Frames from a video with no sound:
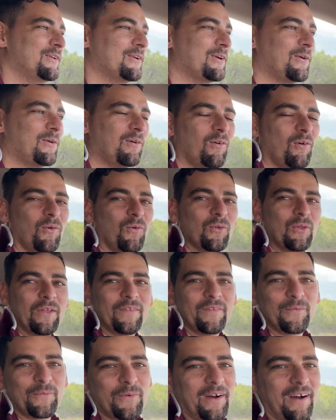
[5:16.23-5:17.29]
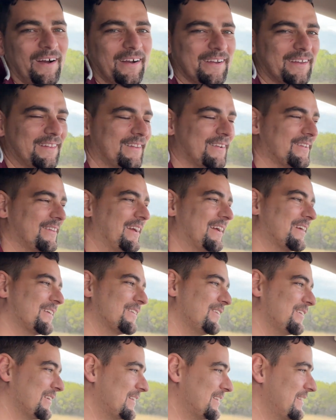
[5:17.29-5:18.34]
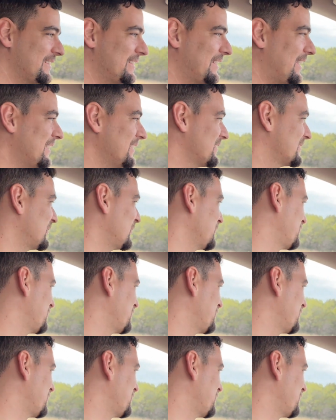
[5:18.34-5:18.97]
know, a hole in the rock. And they're like, look at the dinosaur